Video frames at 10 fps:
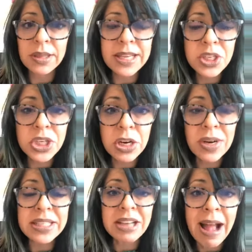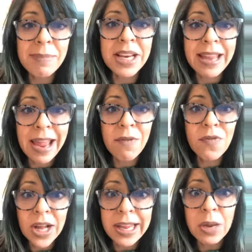This year is time to get
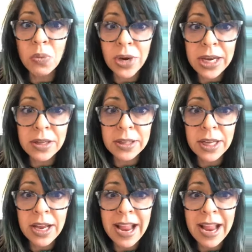fucking real